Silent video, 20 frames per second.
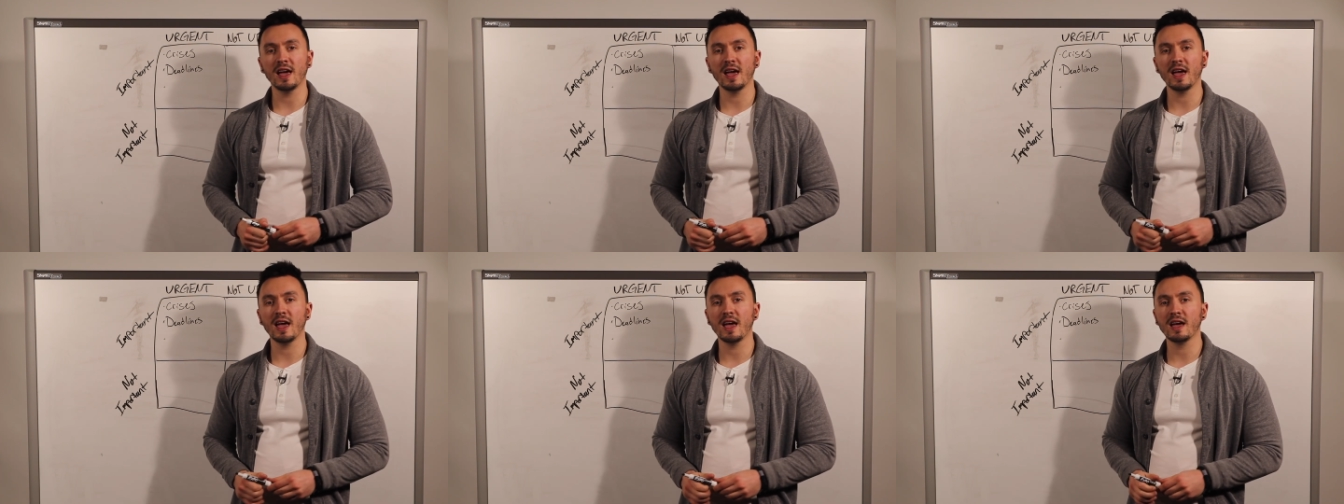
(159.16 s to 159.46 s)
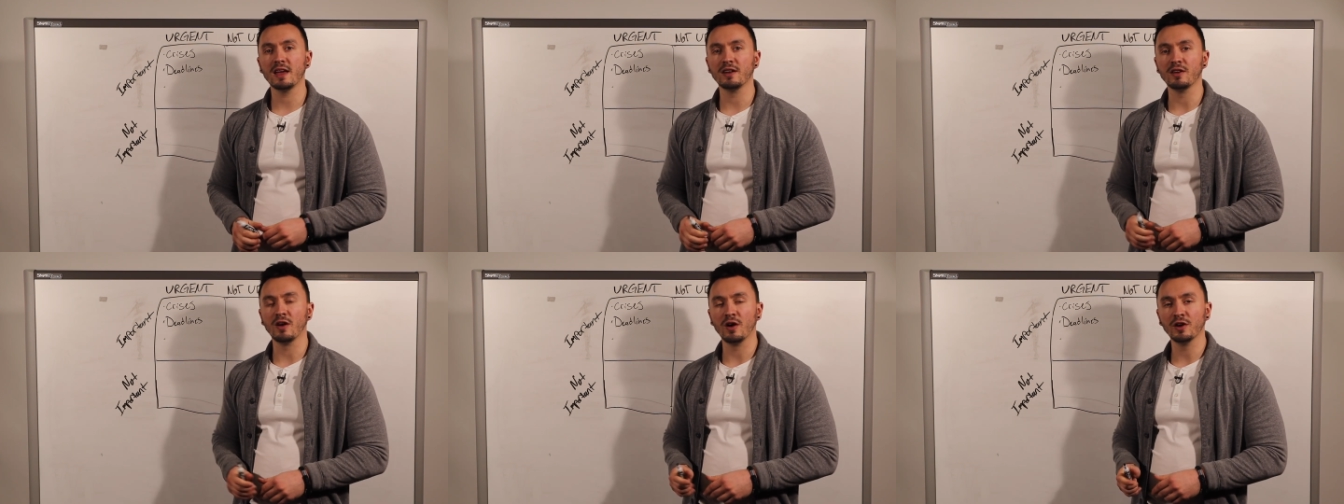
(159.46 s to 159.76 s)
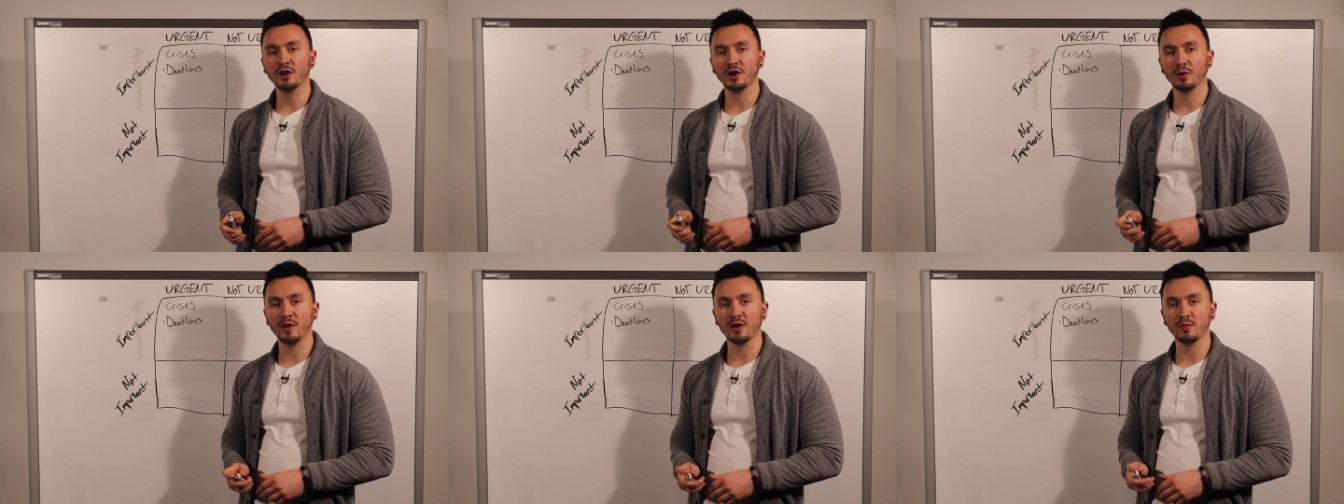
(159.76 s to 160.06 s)
and
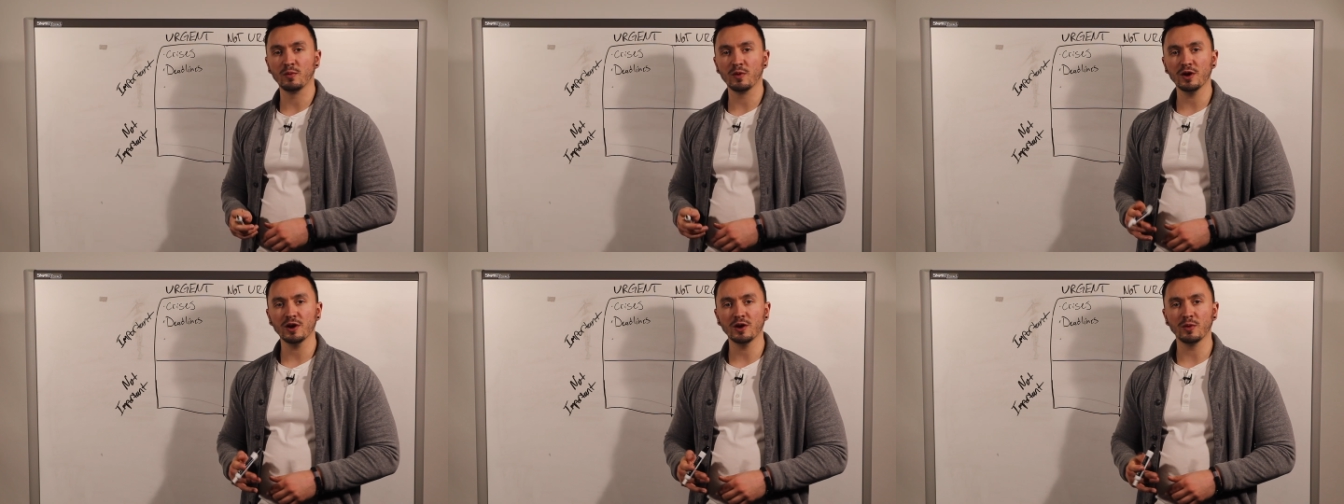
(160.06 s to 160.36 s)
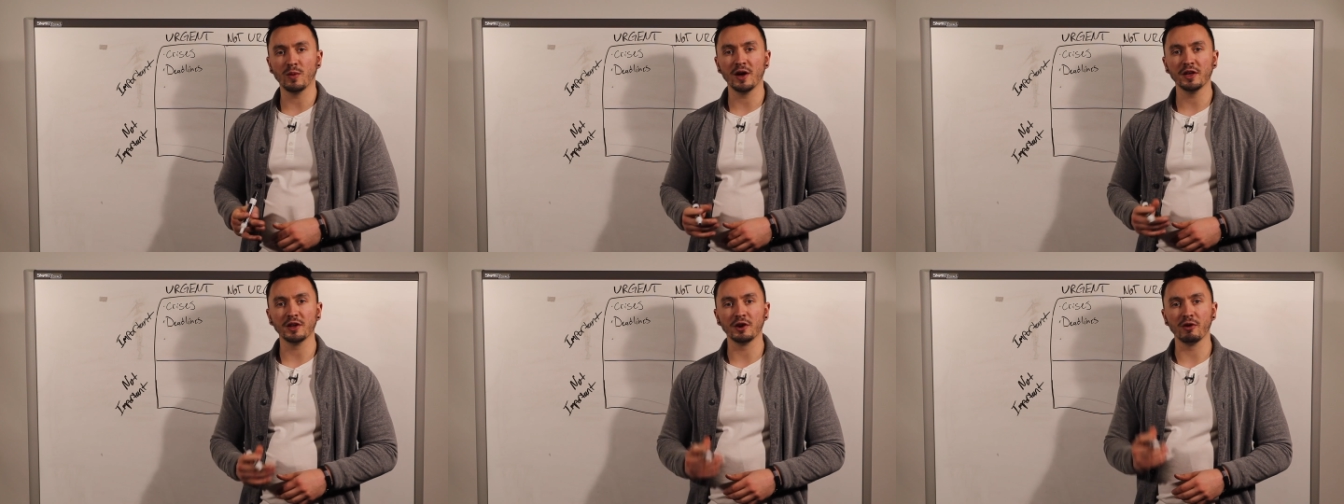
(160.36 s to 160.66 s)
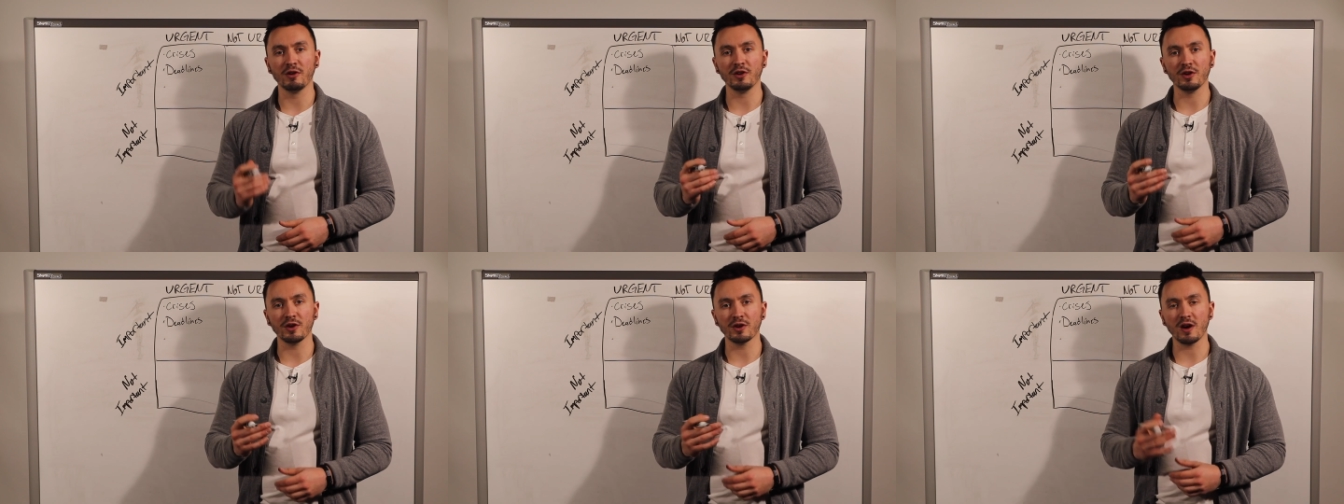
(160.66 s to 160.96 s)
on your way to work, while you're
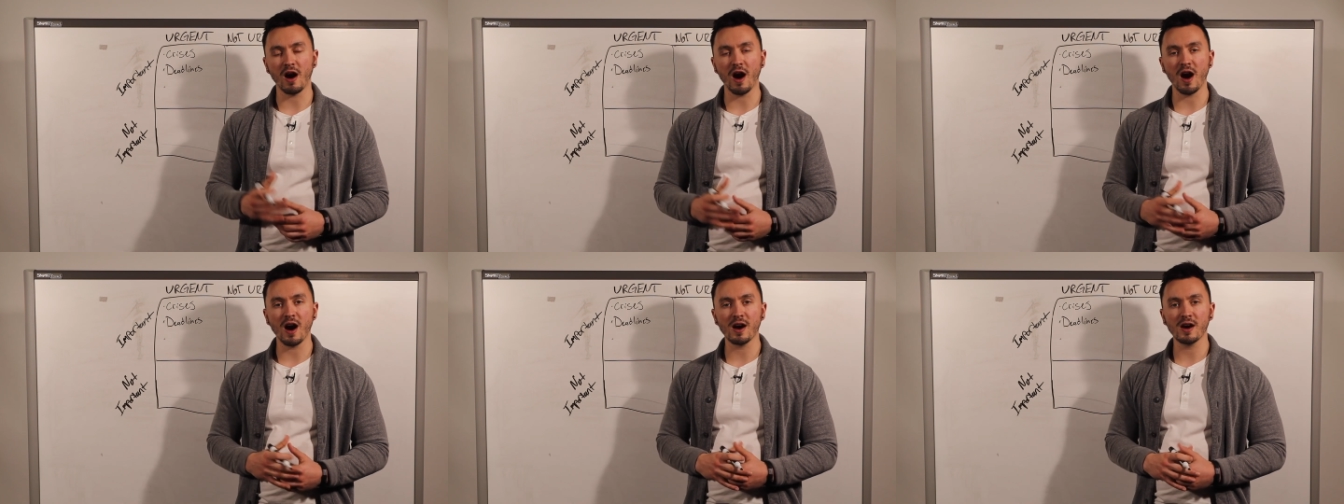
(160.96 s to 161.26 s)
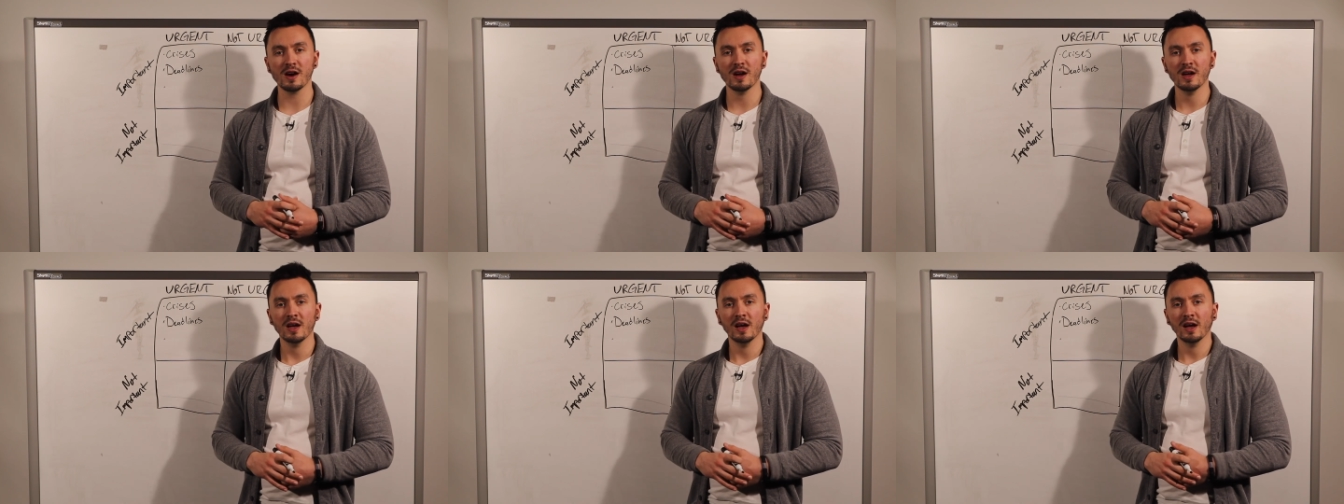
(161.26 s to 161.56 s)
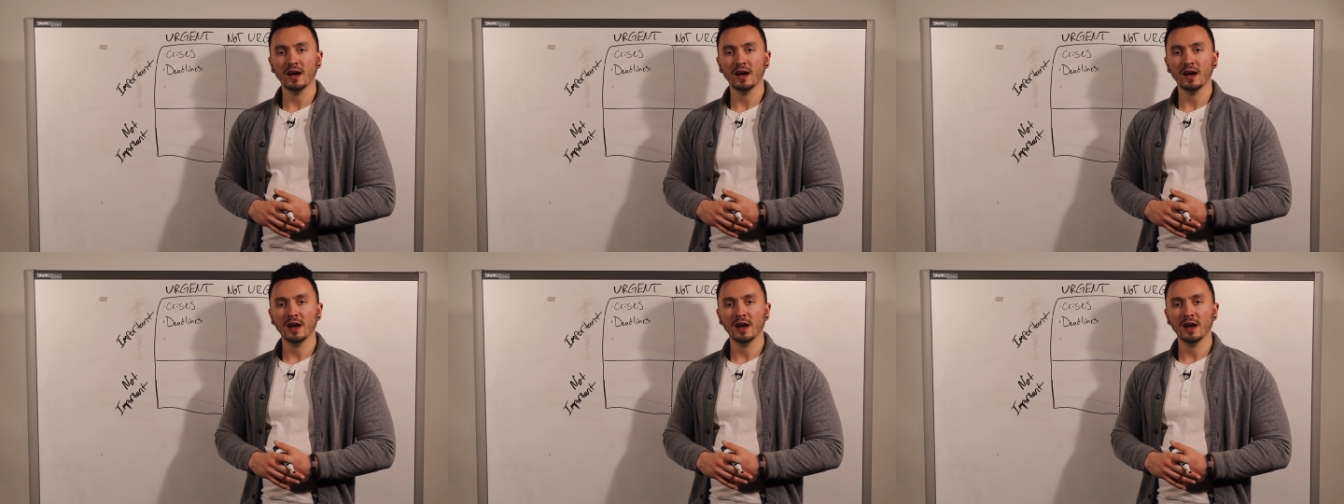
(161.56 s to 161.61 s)
in your car,